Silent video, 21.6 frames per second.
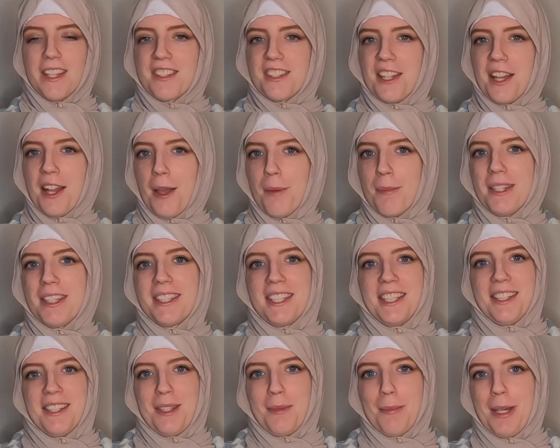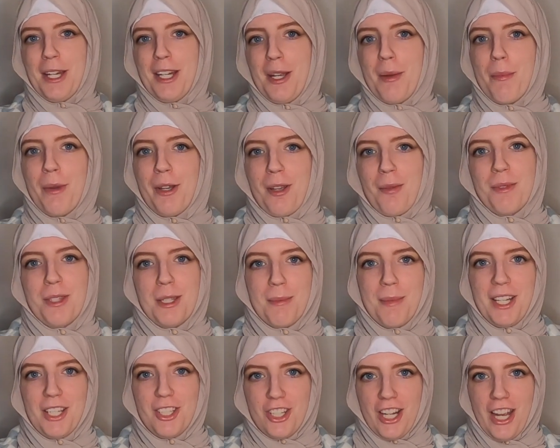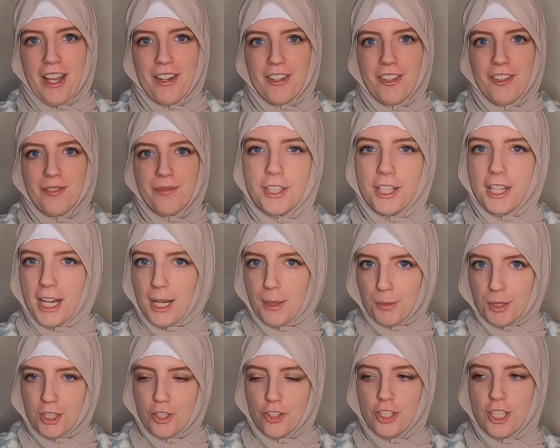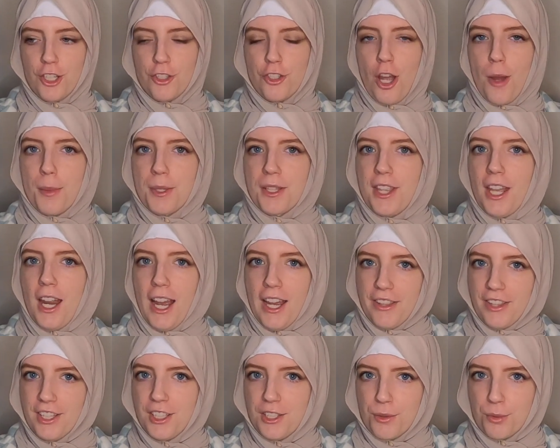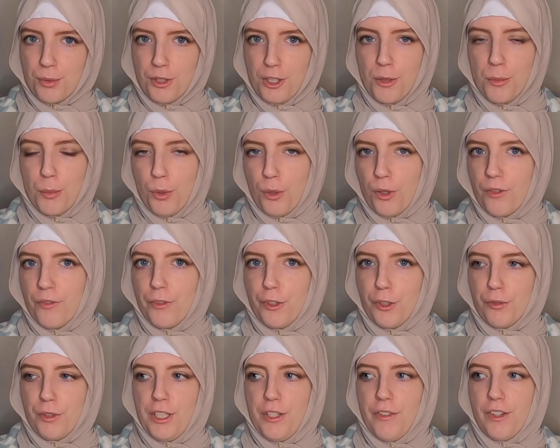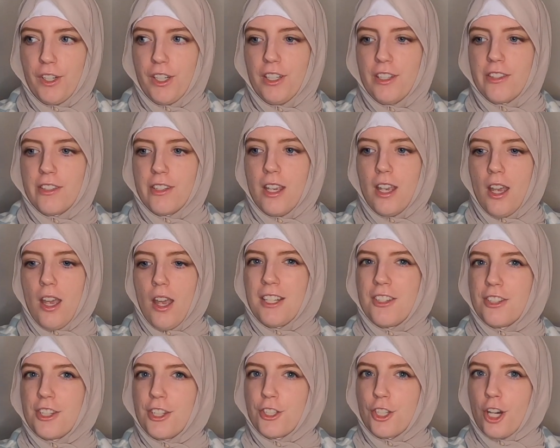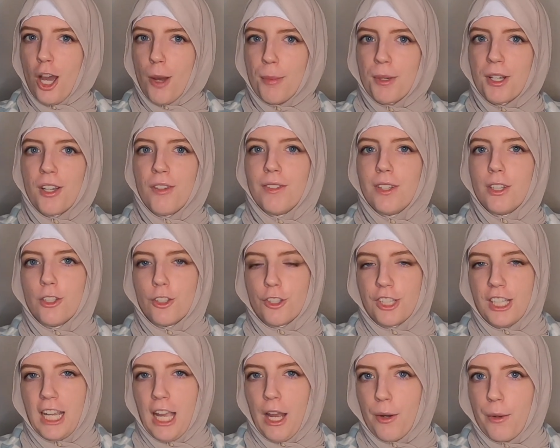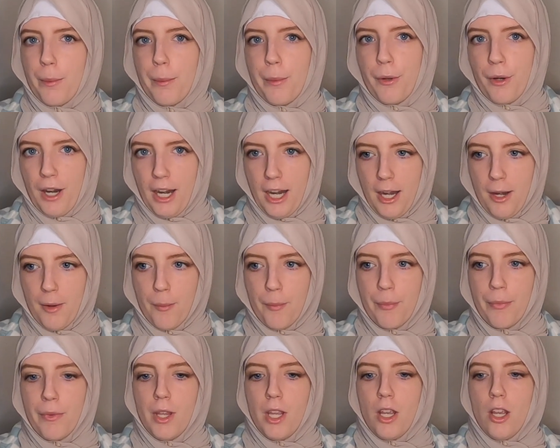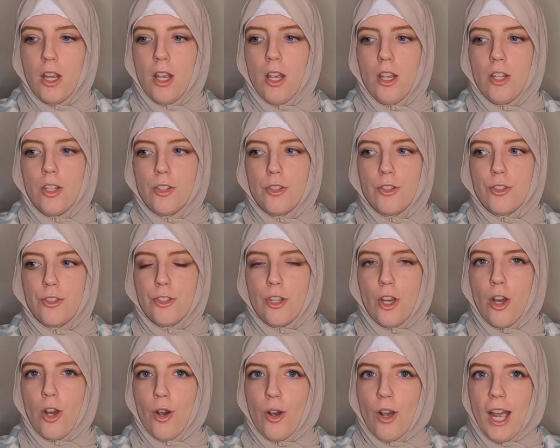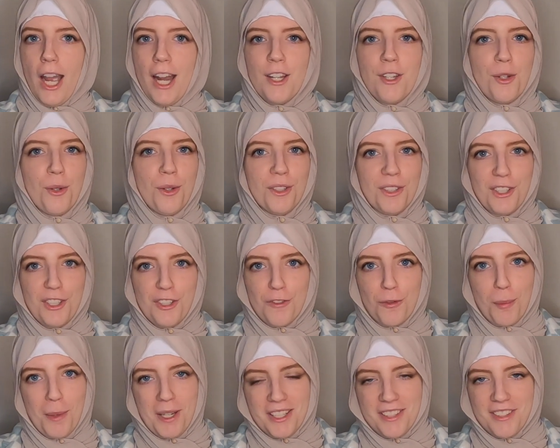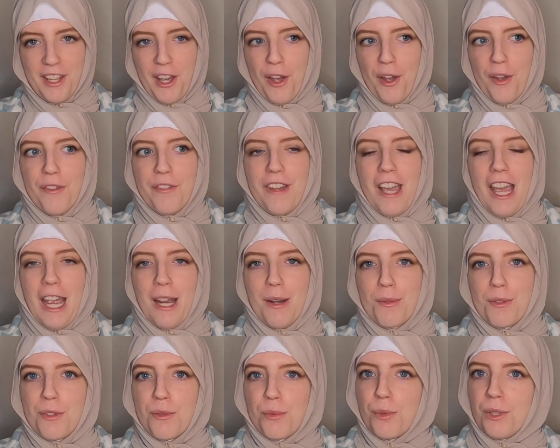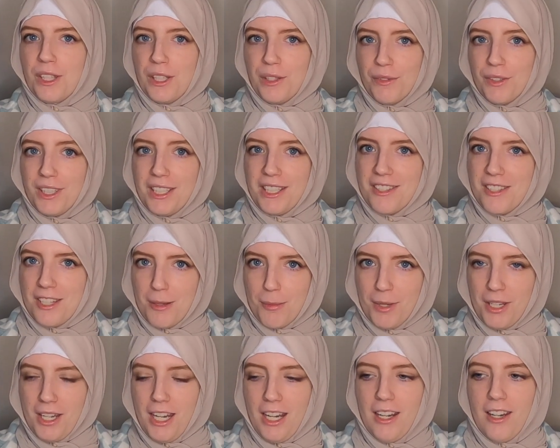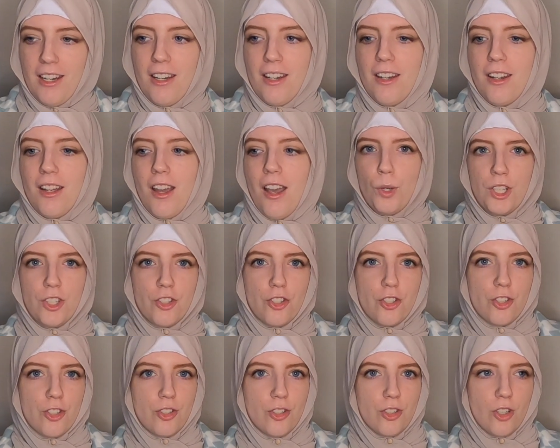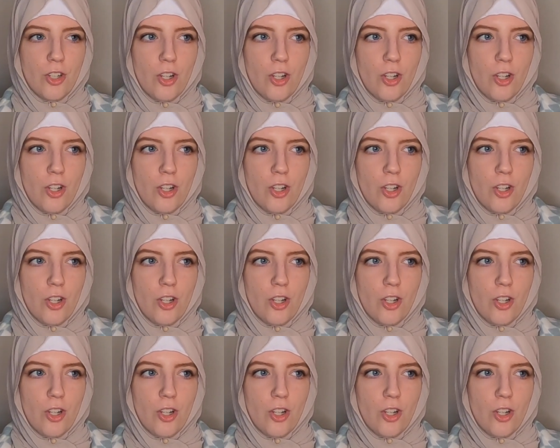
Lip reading: Salam, it's Keely, Maryum, welcome to my channel. Today I'm going to share a topic that I think is really important for reverts, and it's the topic of learning how to pray. So I know, at least for myself, I was really intimidated, which